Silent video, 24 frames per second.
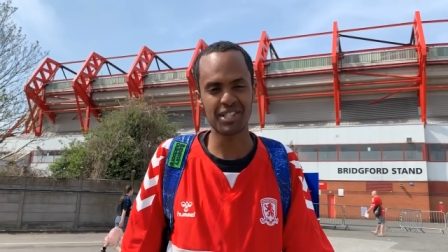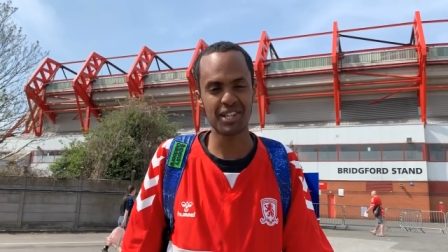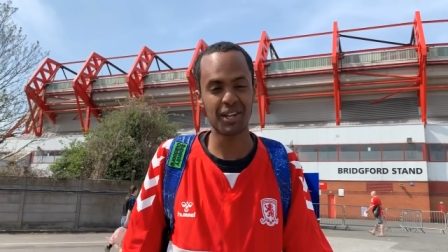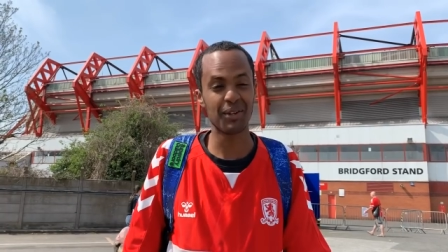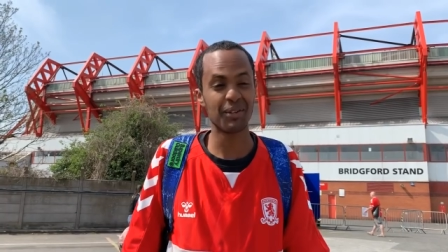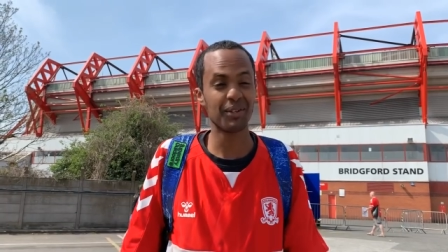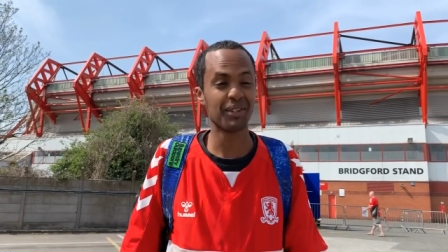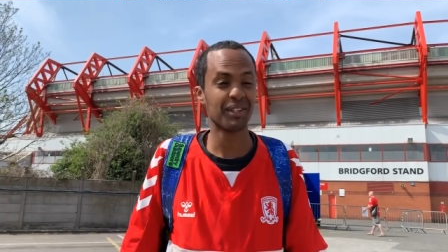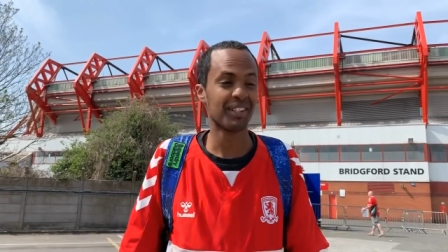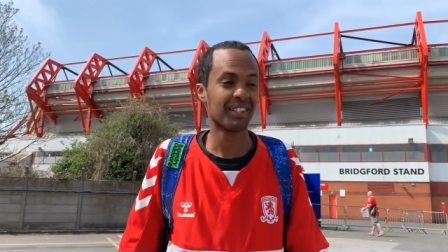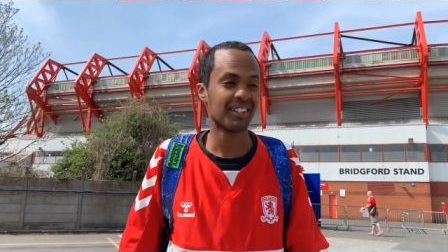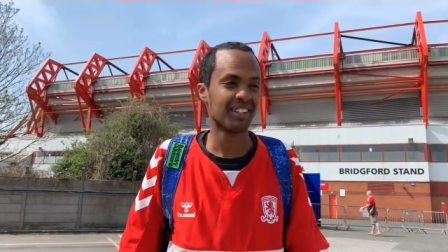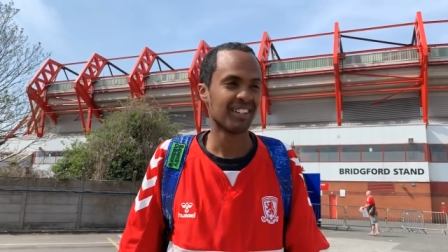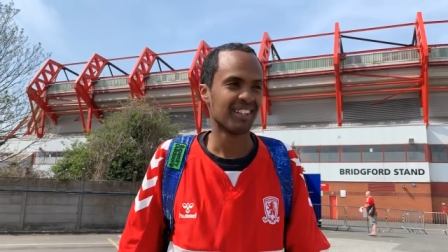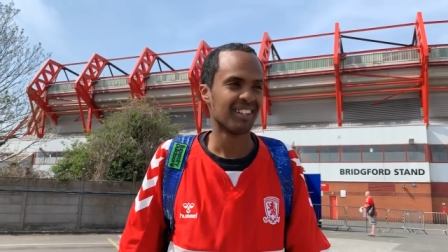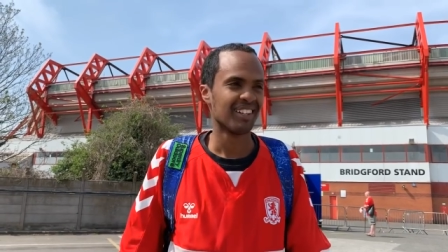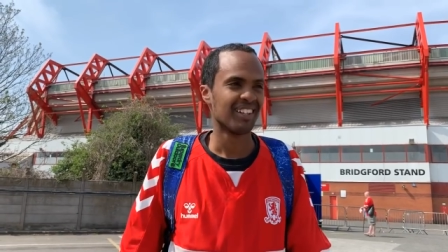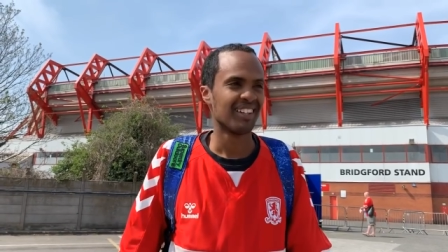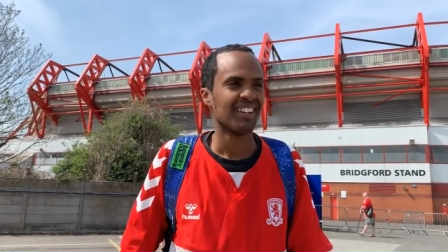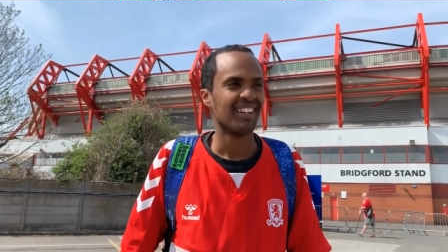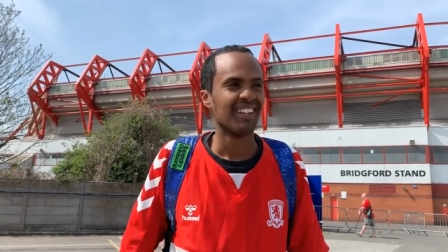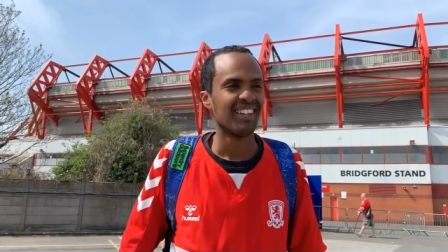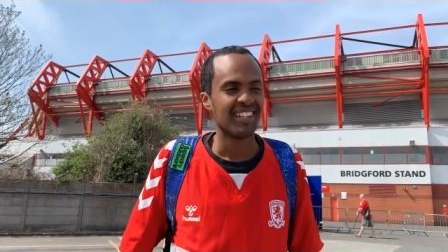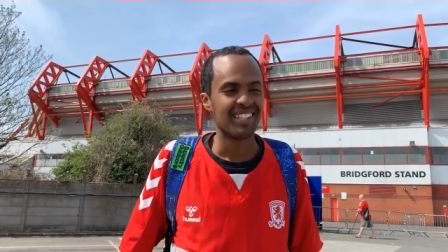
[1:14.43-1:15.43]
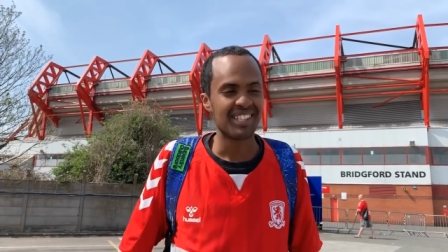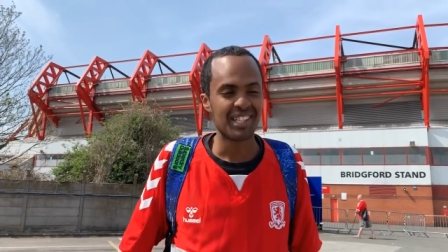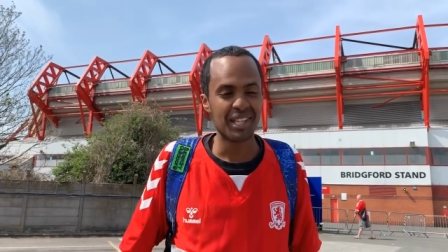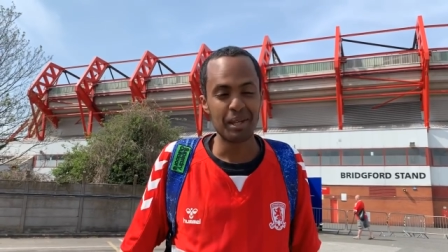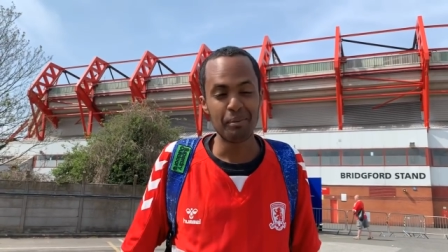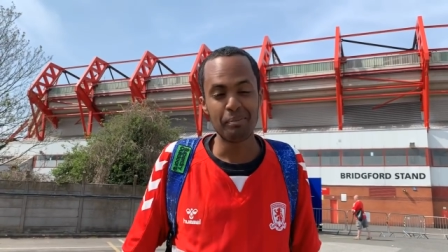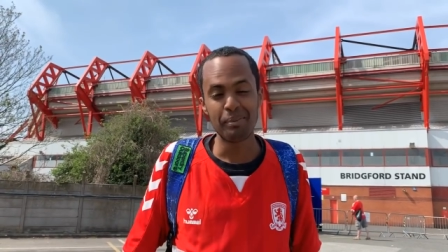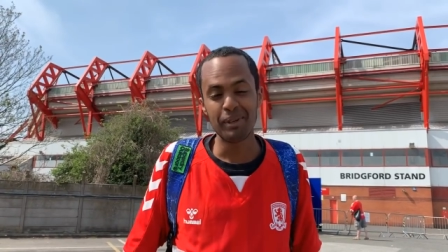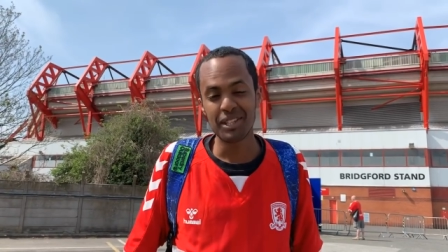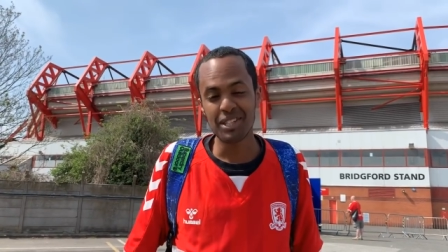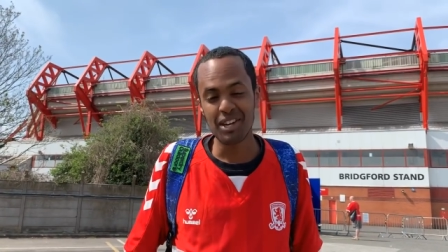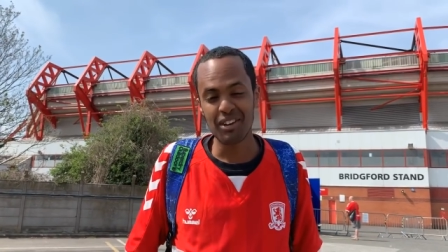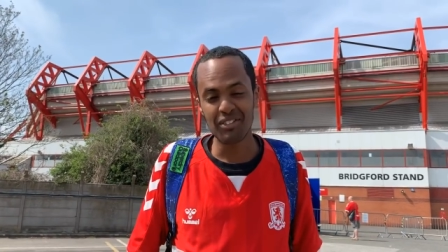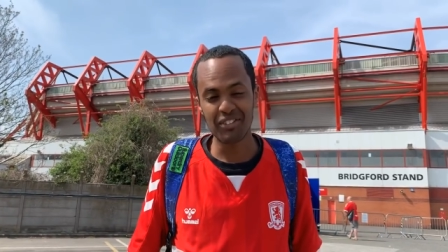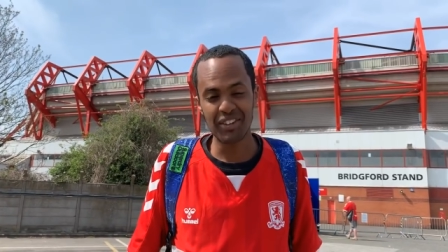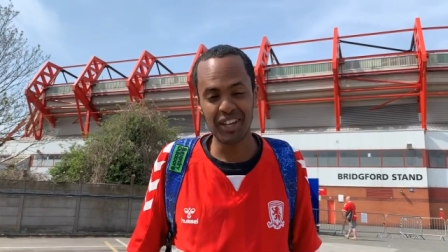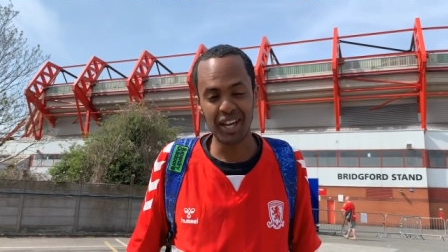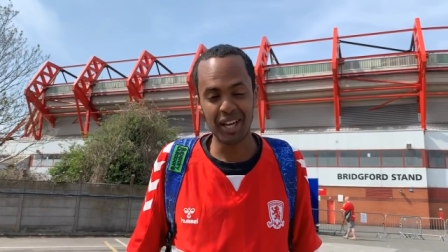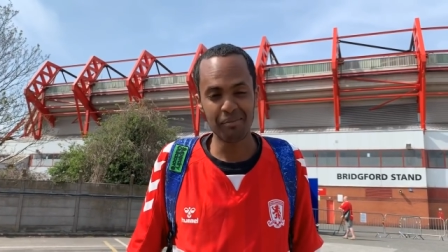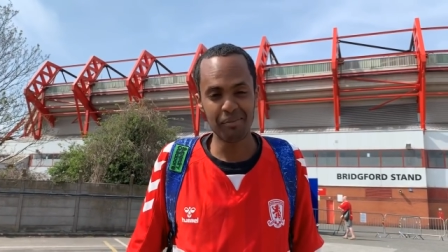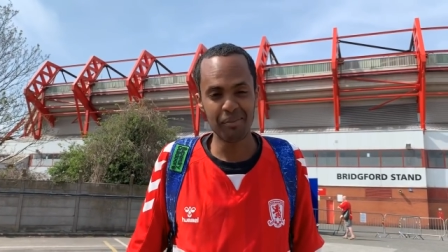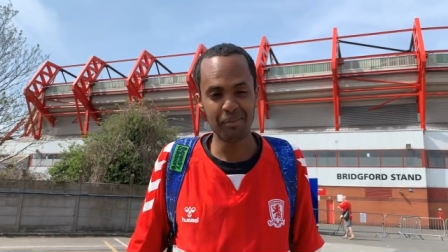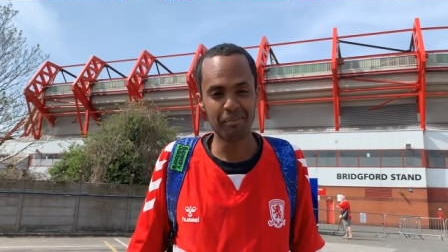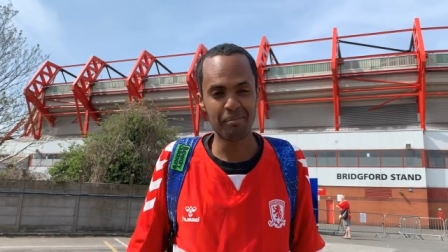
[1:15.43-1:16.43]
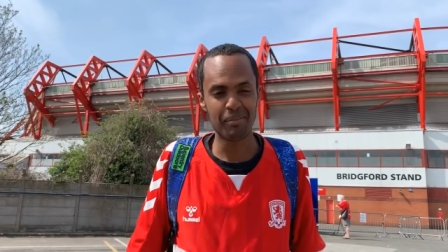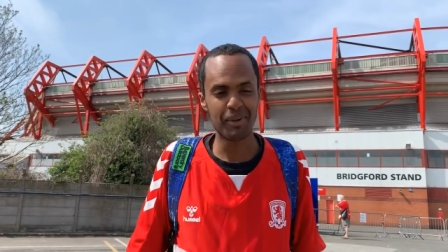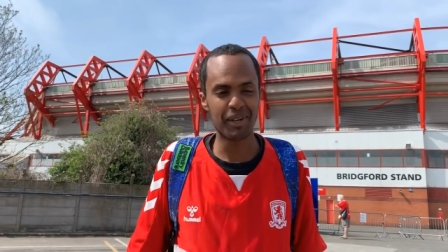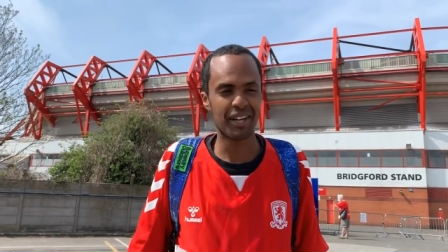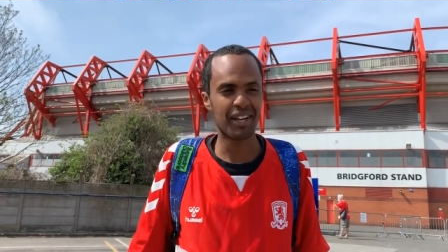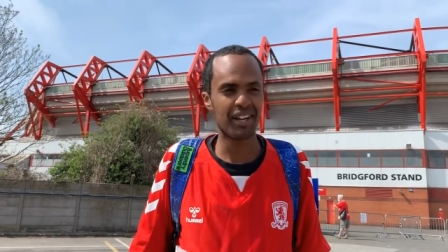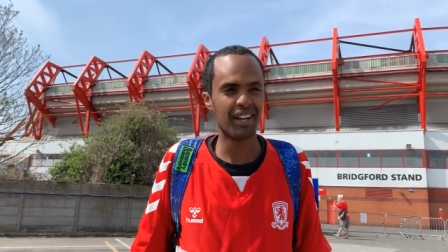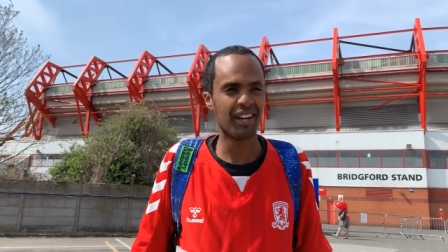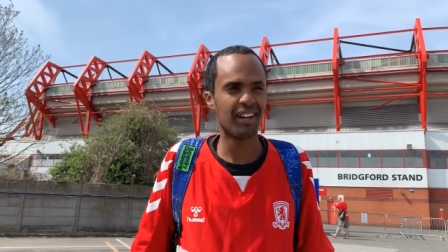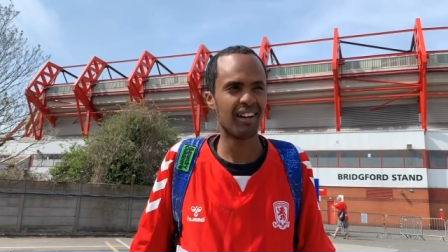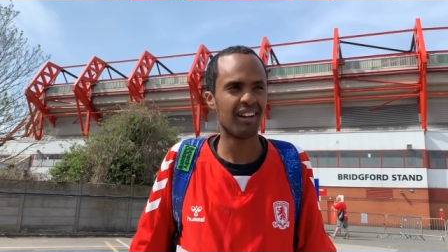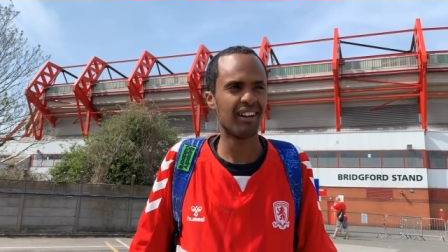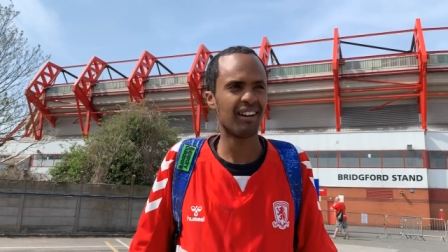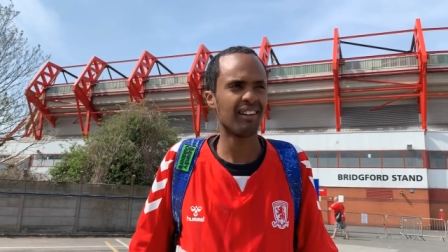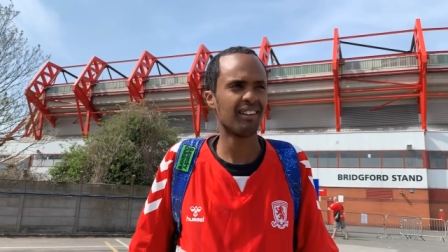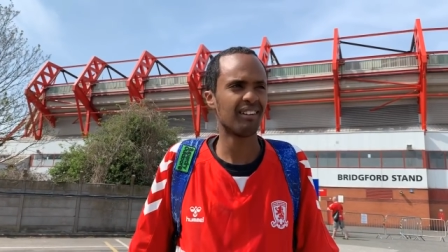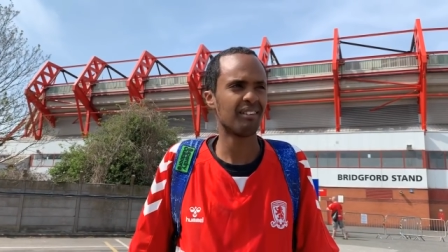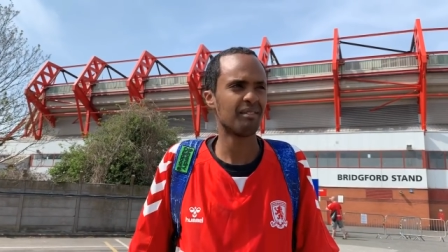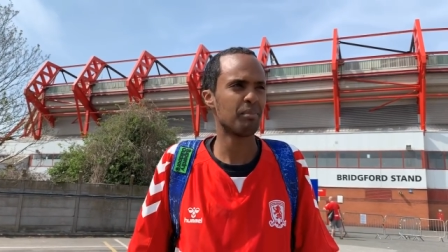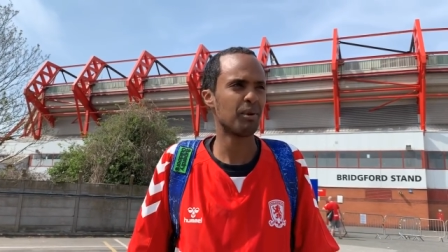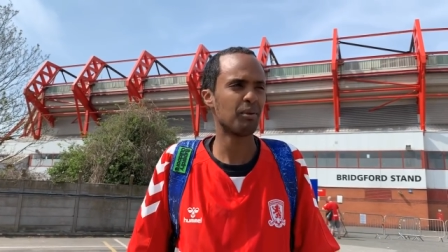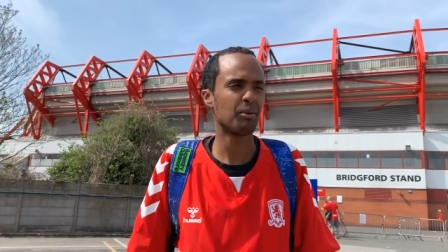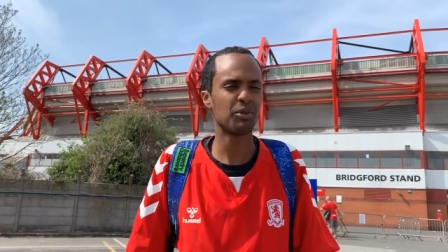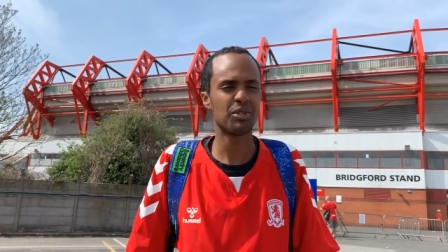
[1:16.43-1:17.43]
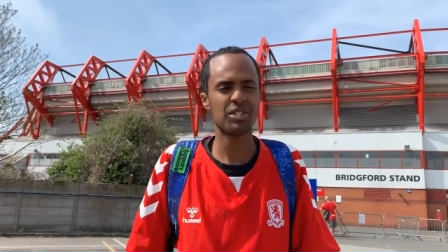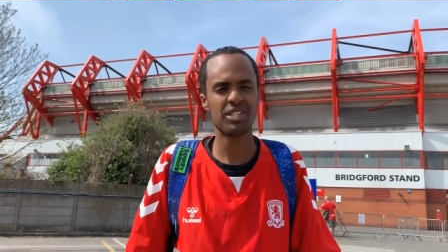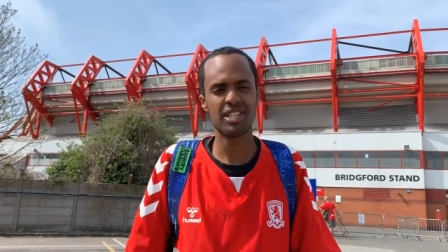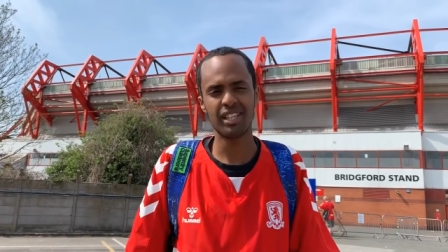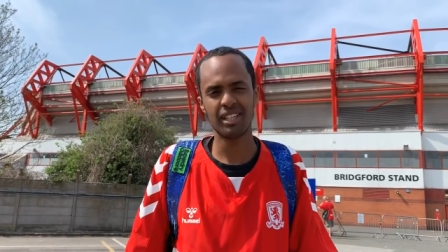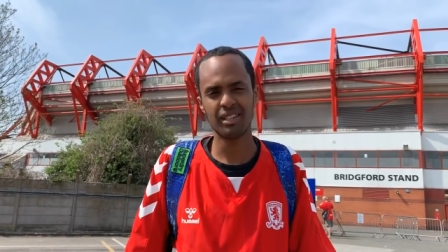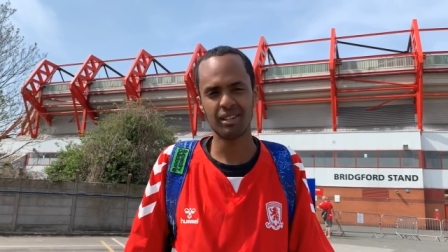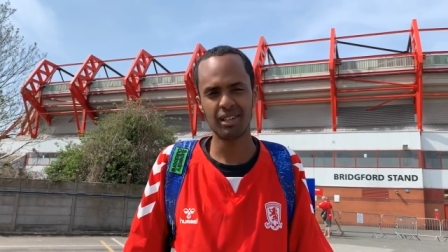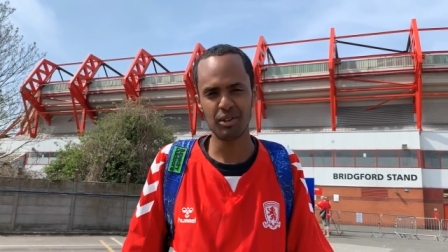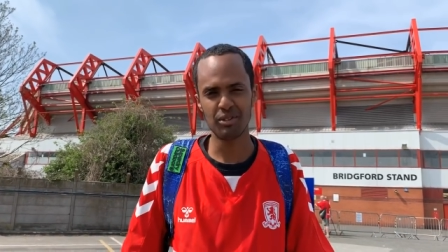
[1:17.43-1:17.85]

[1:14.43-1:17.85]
So it's going to be a tough game, but uh, but we'll see.